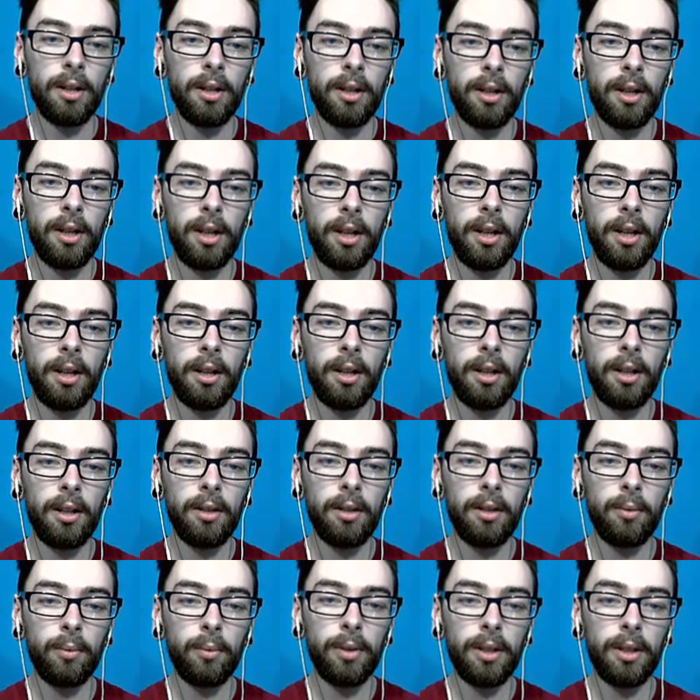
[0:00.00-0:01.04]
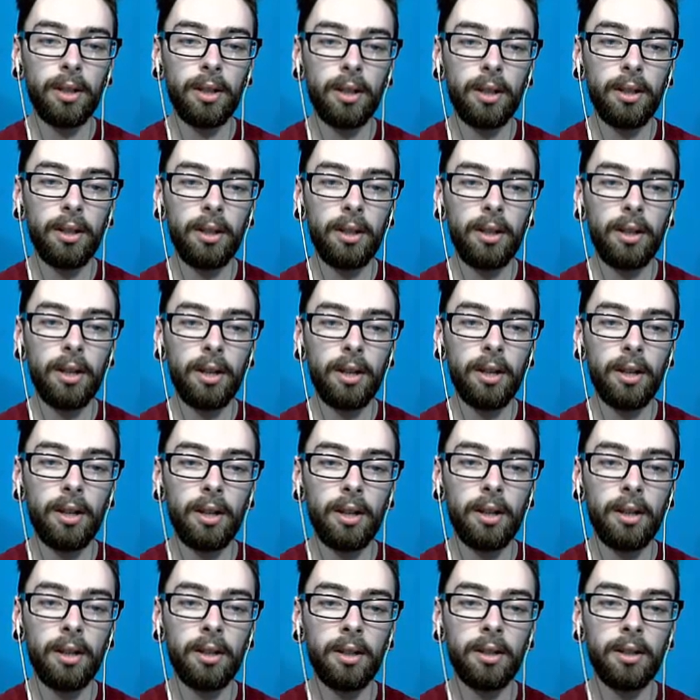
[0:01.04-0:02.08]
And we can,
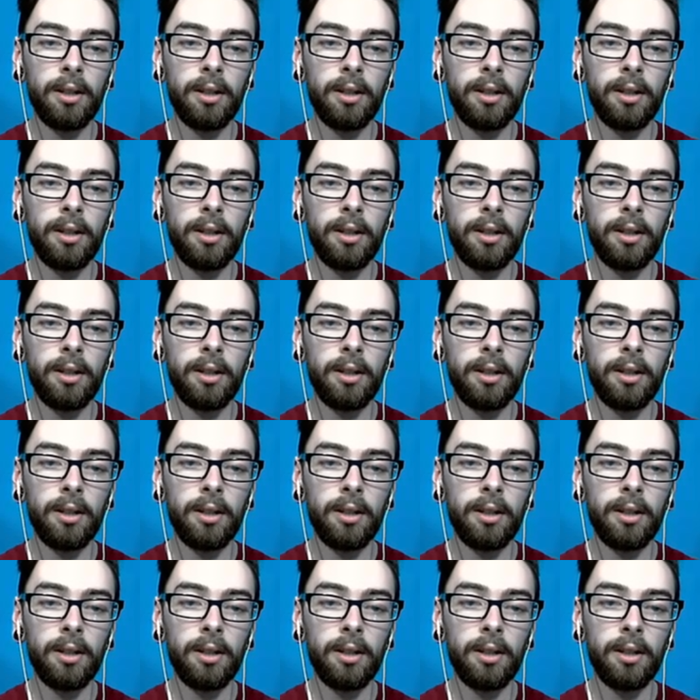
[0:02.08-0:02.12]
uh,